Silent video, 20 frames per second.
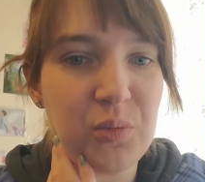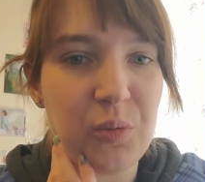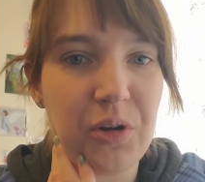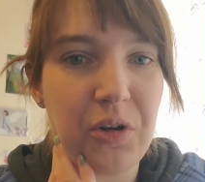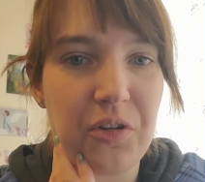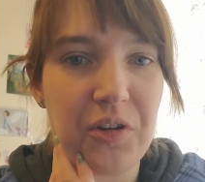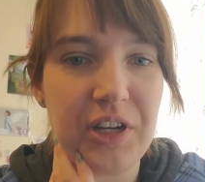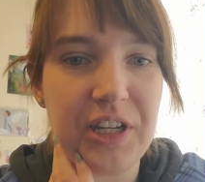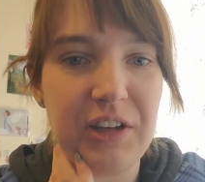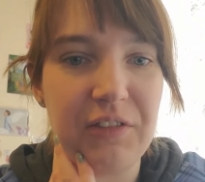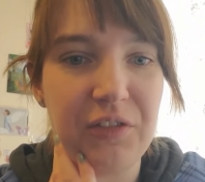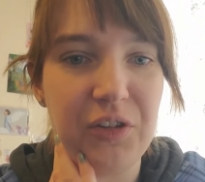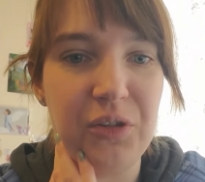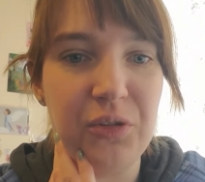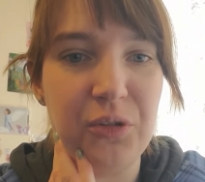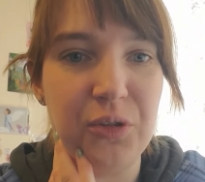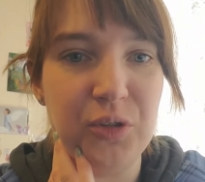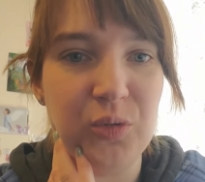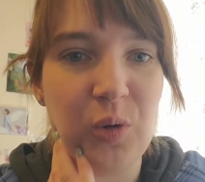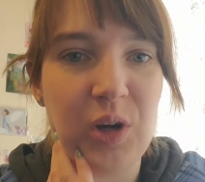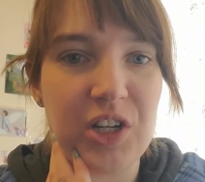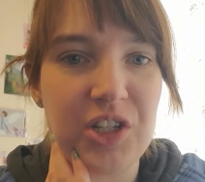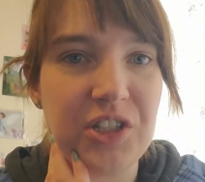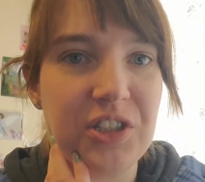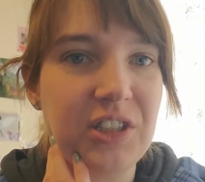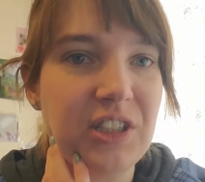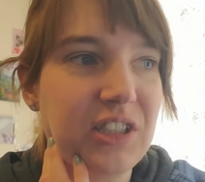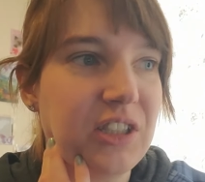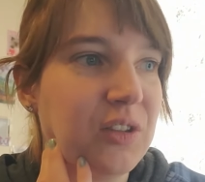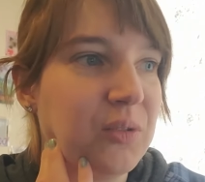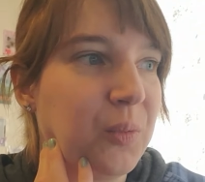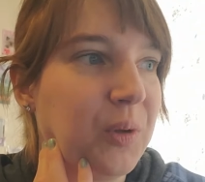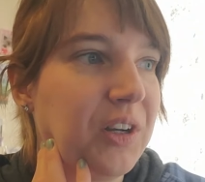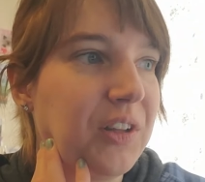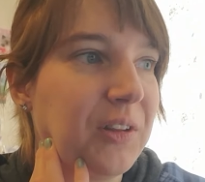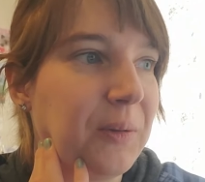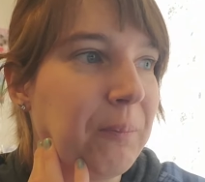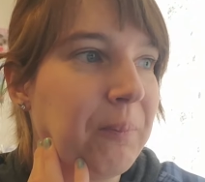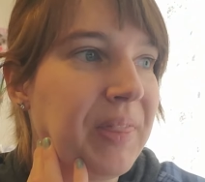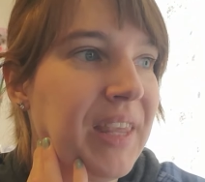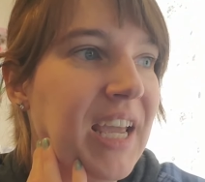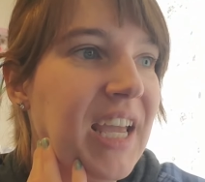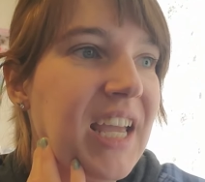wondering if you who's watching this is one of them.